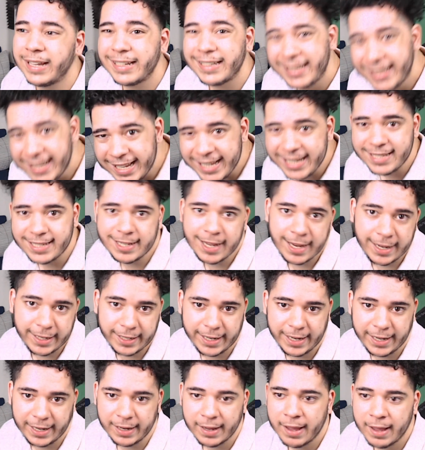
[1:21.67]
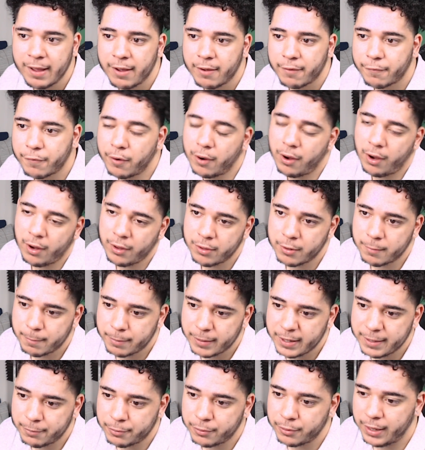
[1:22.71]
desyncing for other
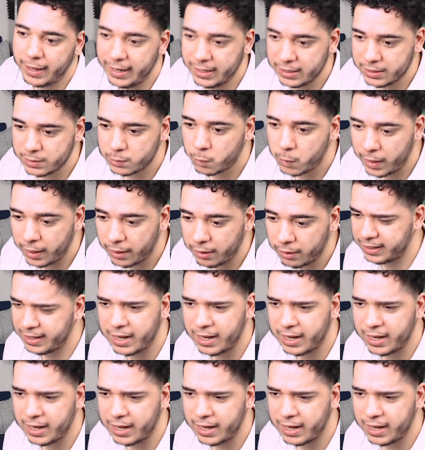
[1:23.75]
people as well.